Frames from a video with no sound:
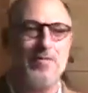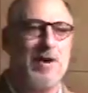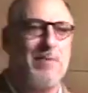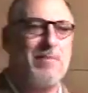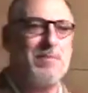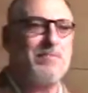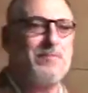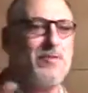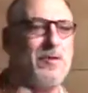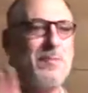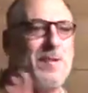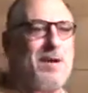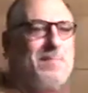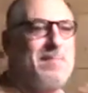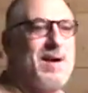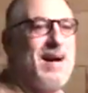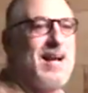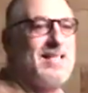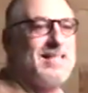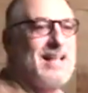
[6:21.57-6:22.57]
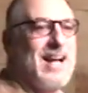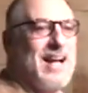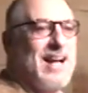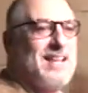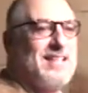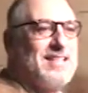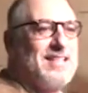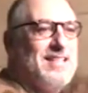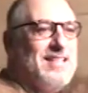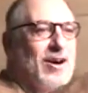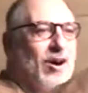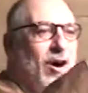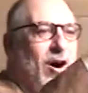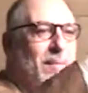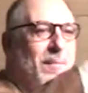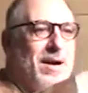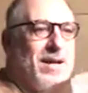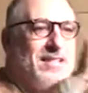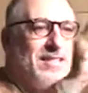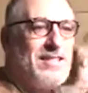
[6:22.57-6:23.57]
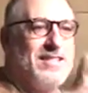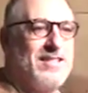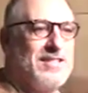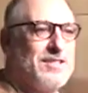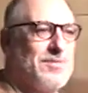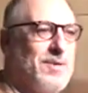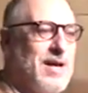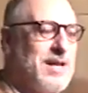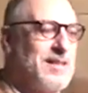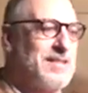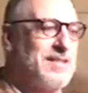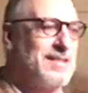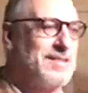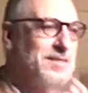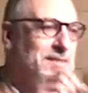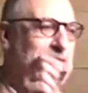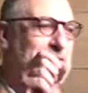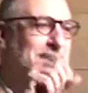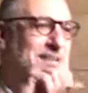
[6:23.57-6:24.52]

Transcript: Right before my mind's eye, I could see all my sins. I tell